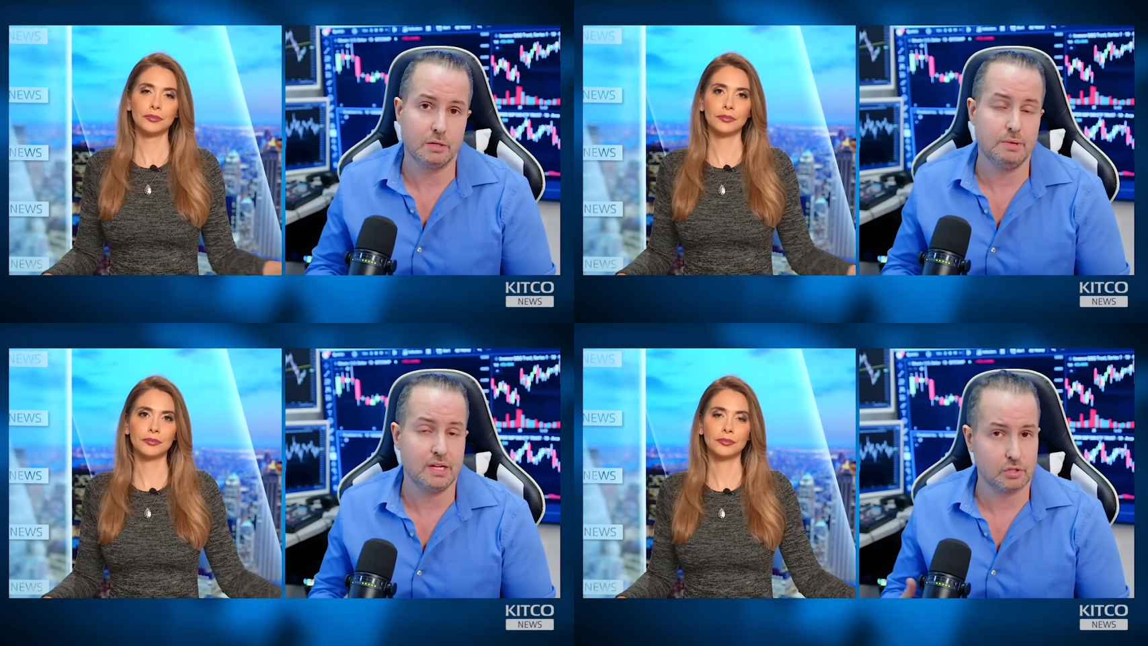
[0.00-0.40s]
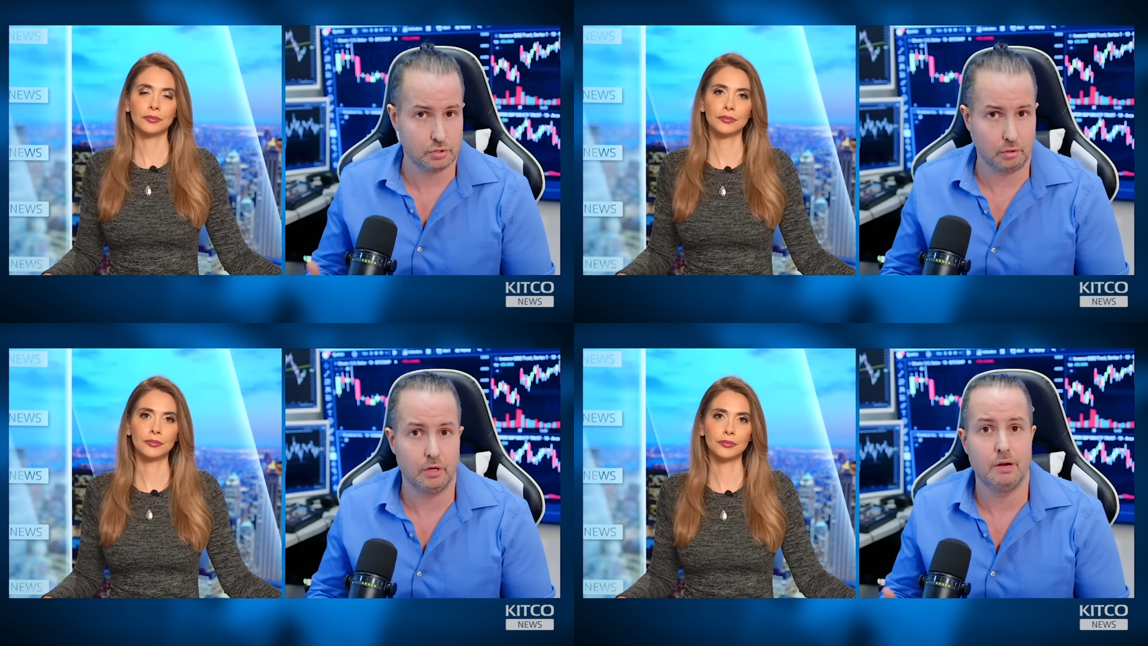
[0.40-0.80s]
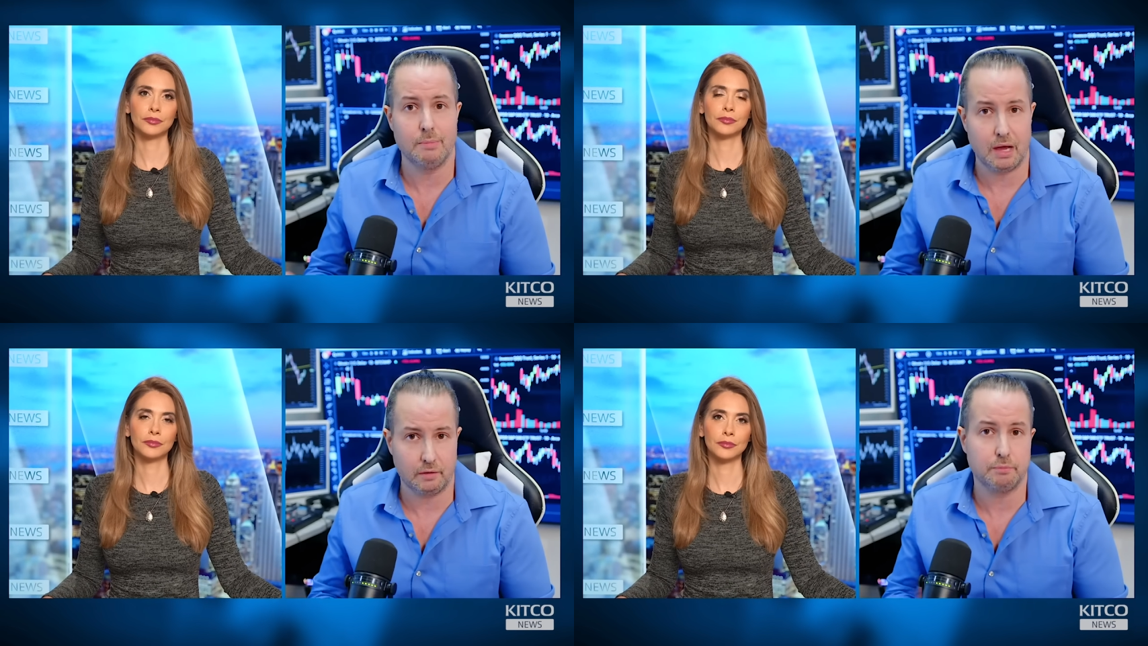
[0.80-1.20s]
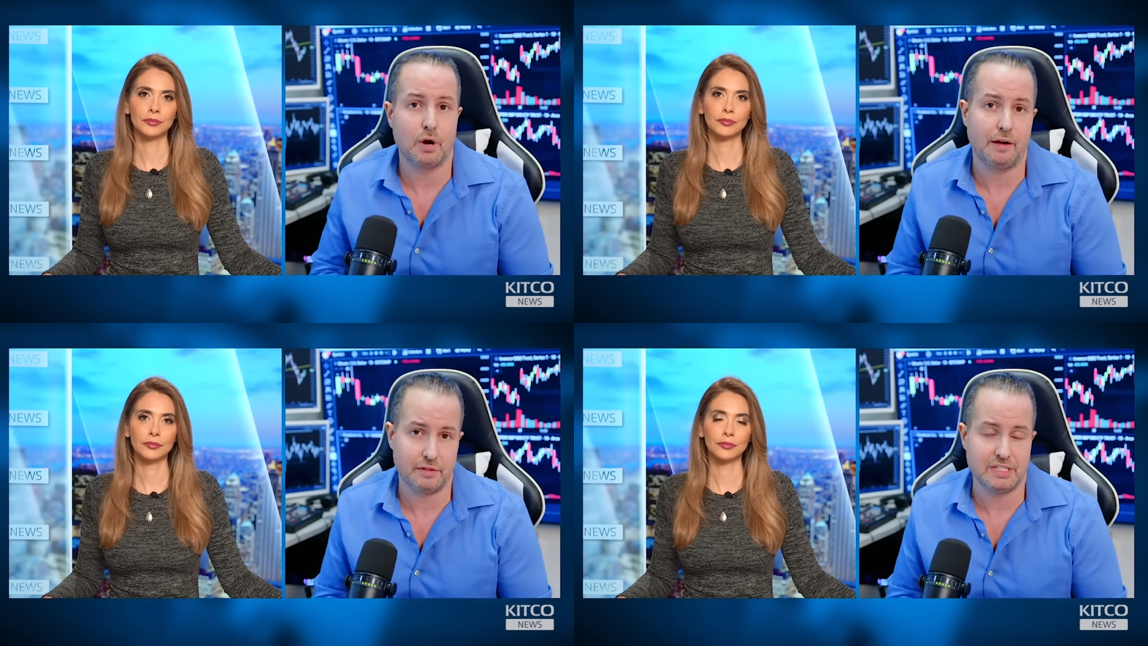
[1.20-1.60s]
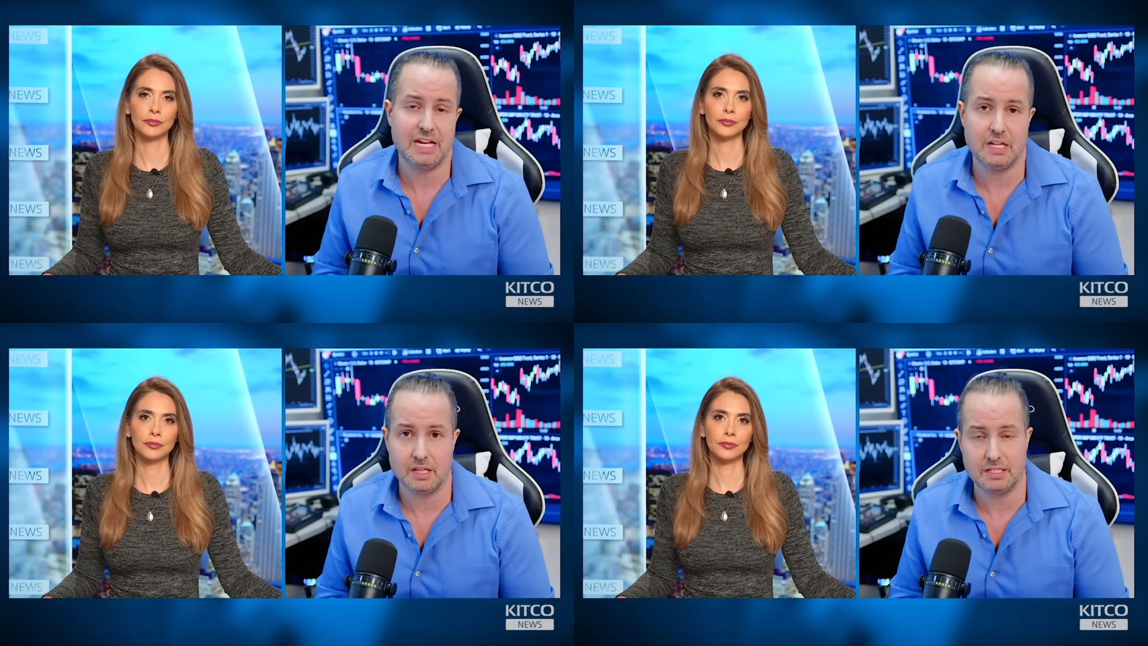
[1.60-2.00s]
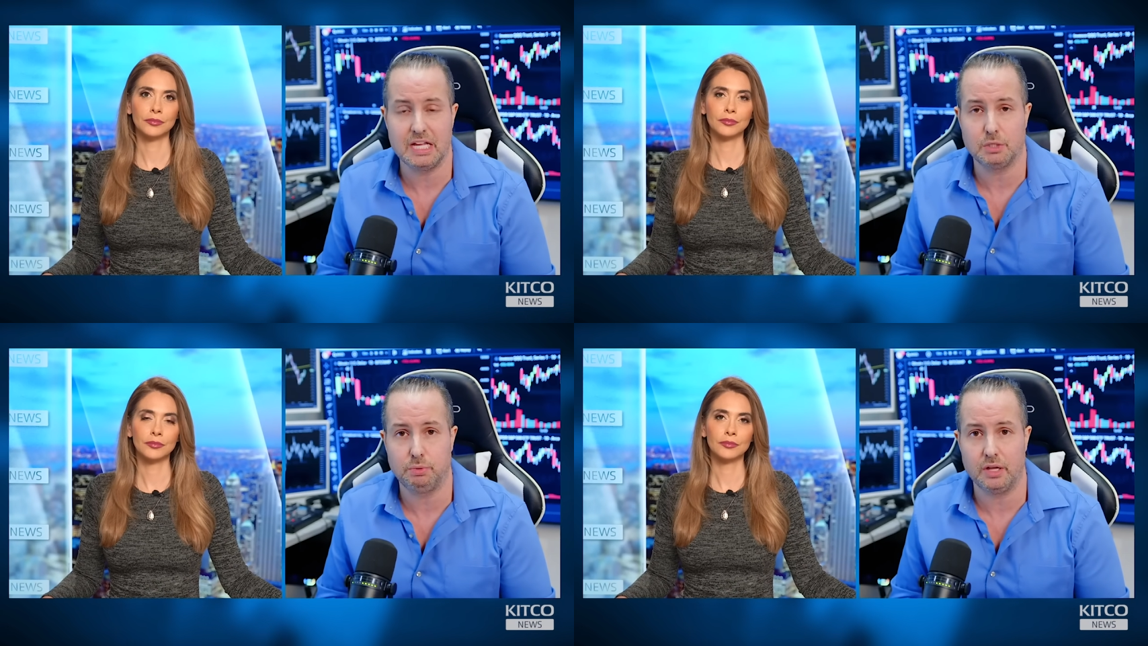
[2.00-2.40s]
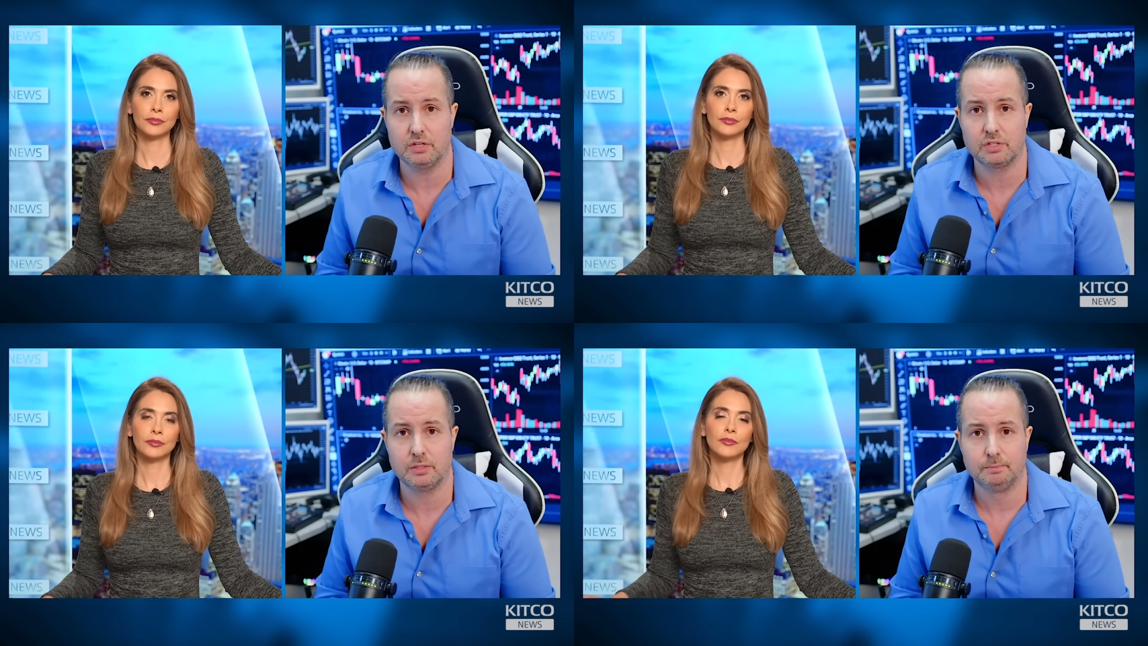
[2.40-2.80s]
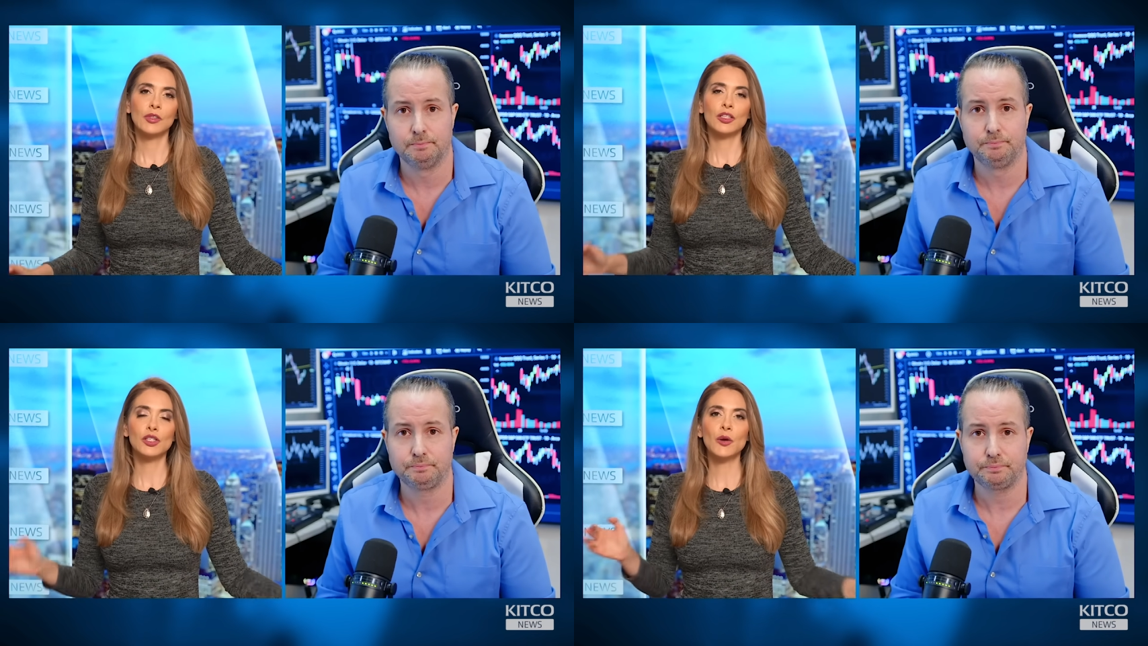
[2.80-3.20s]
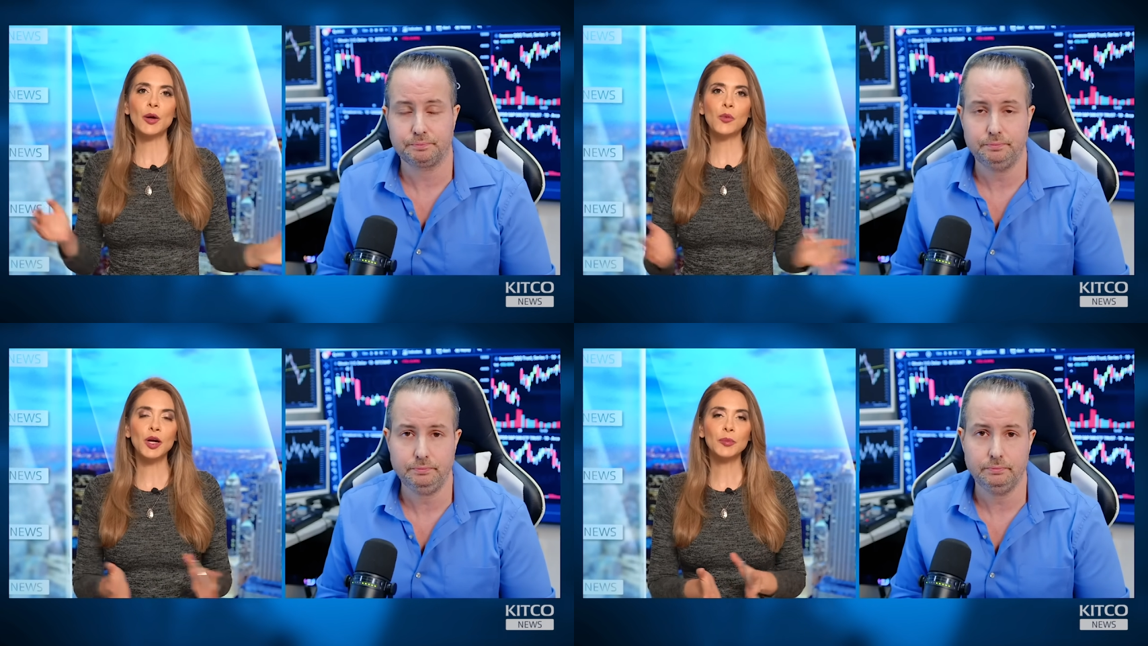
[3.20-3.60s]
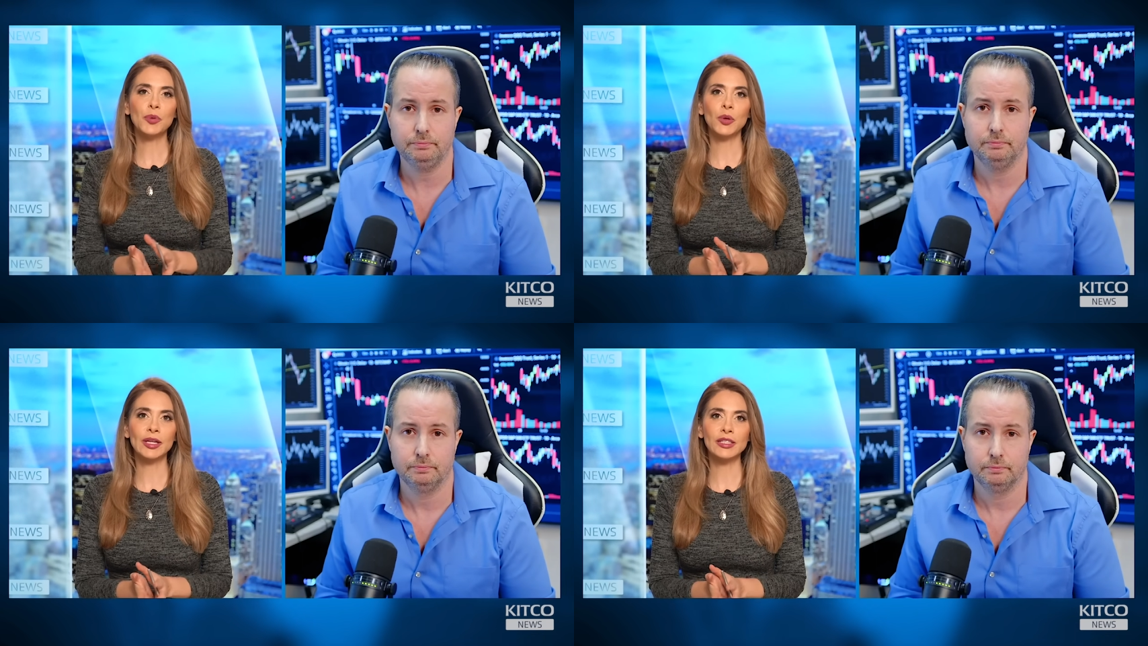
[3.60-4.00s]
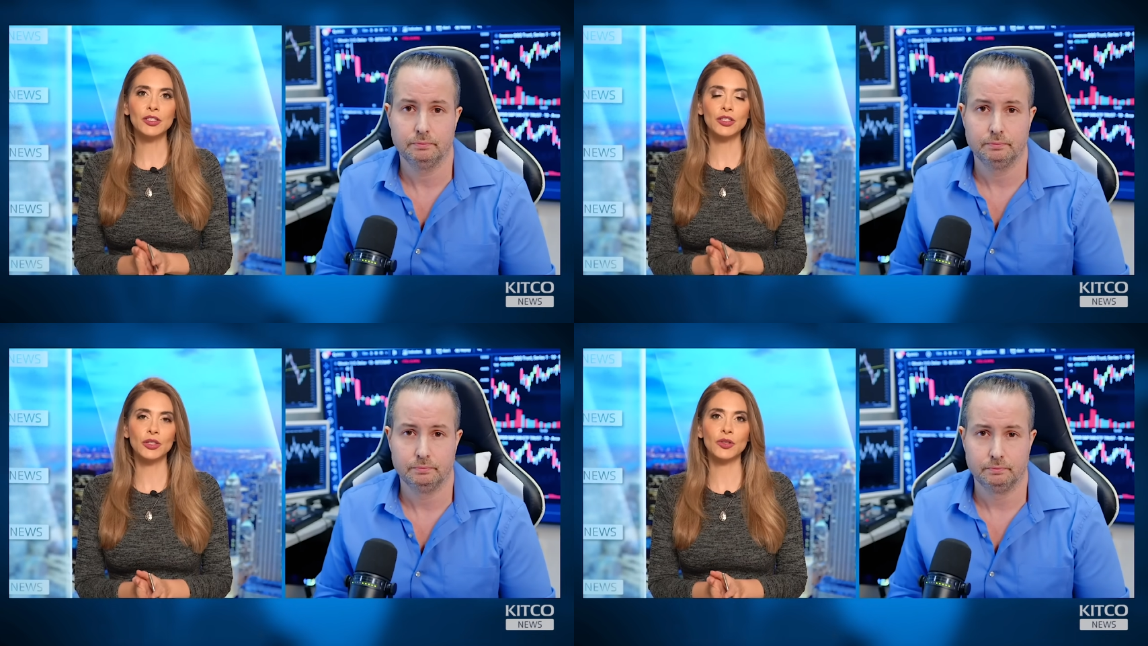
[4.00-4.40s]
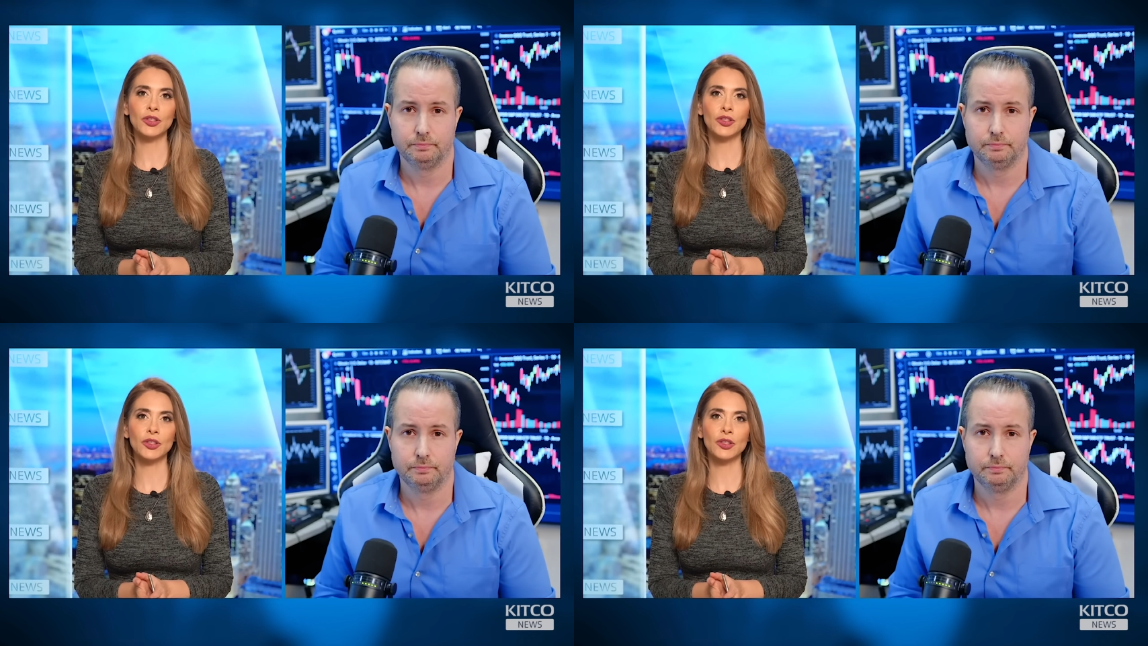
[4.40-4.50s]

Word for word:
Speaker 1: to be a certain amount of profit taking that takes place.
Speaker 2: So at what point do you